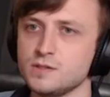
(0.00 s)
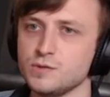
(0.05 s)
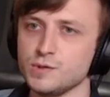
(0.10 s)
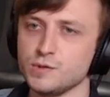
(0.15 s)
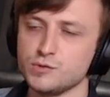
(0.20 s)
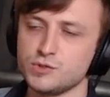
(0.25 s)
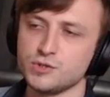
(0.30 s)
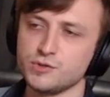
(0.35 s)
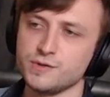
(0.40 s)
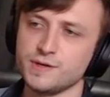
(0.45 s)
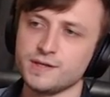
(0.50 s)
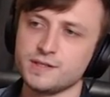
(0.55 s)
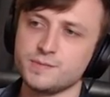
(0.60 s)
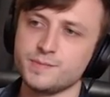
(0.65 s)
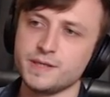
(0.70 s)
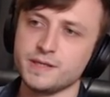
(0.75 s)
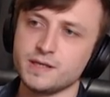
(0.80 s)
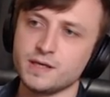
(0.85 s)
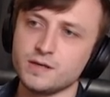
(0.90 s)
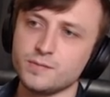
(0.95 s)
So he'll show you how to
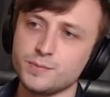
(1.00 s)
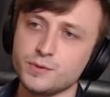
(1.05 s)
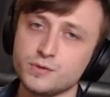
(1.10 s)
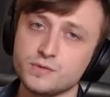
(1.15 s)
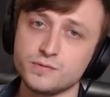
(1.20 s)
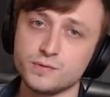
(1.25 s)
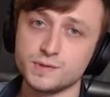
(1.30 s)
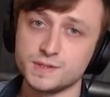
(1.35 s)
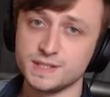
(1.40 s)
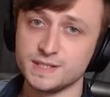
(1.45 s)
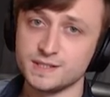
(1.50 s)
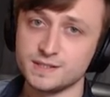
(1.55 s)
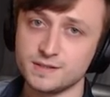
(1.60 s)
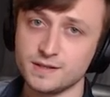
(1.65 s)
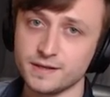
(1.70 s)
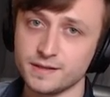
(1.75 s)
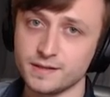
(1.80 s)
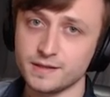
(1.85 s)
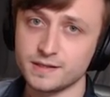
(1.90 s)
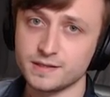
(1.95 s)
make kind of beautiful scenes
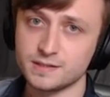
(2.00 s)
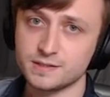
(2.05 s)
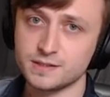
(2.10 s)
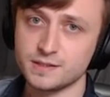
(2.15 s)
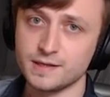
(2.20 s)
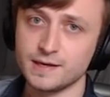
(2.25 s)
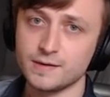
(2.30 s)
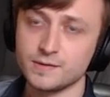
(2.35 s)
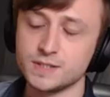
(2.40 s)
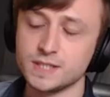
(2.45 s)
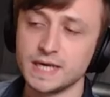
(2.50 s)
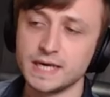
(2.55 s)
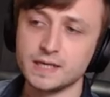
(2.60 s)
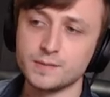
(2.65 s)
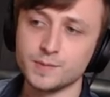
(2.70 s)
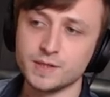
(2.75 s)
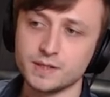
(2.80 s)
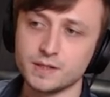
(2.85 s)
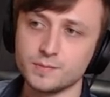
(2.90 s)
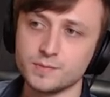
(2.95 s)
like this and how to
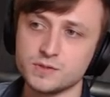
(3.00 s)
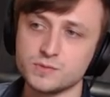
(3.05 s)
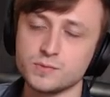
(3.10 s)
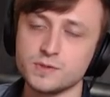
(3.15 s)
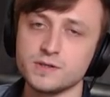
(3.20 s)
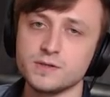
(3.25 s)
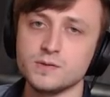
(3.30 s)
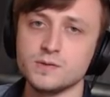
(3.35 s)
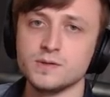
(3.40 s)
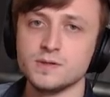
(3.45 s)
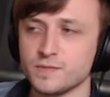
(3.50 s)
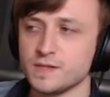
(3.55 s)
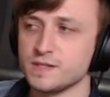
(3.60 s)
animate them as well.